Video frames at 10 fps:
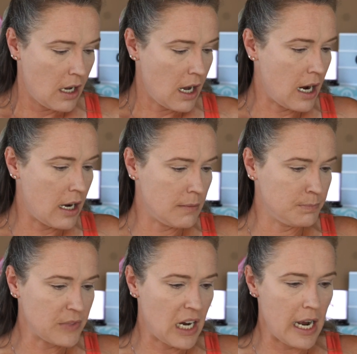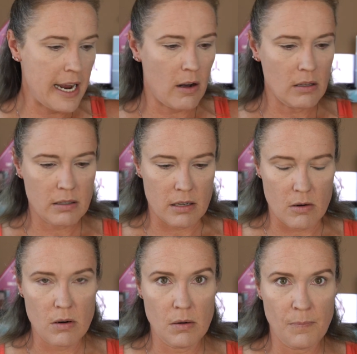Um, I
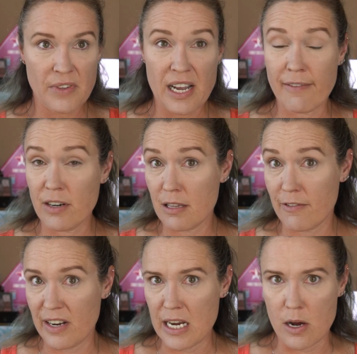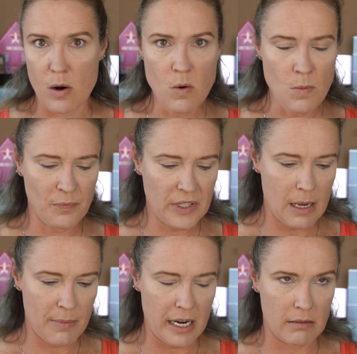also, I have another video
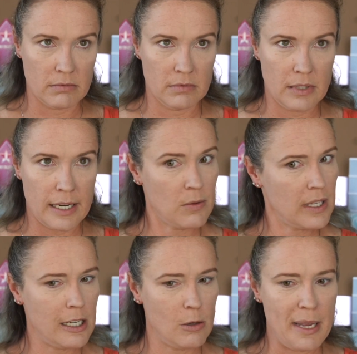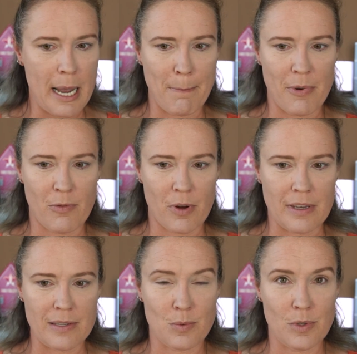coming, I don't think it'll be up before
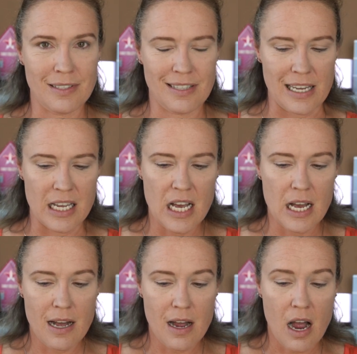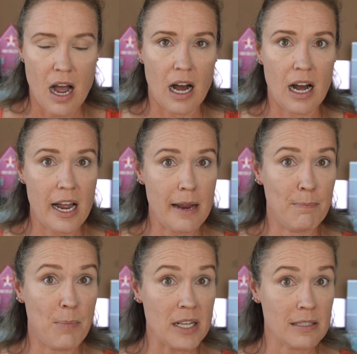this, we'll see.
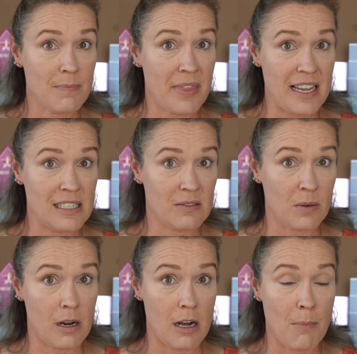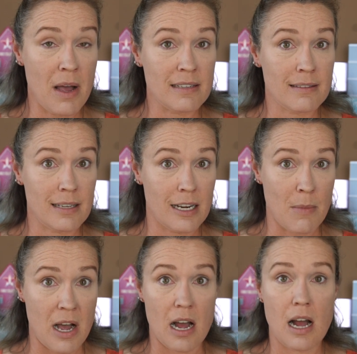I bought some things from
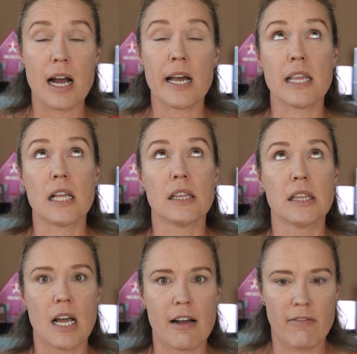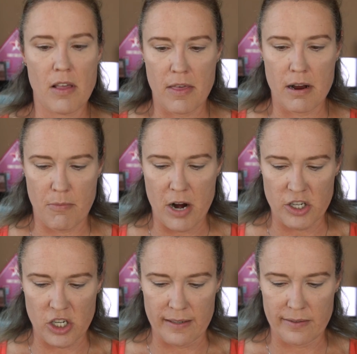Sigma. I love their
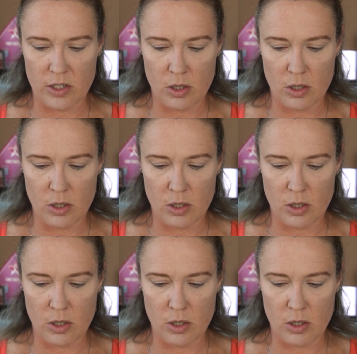brushes.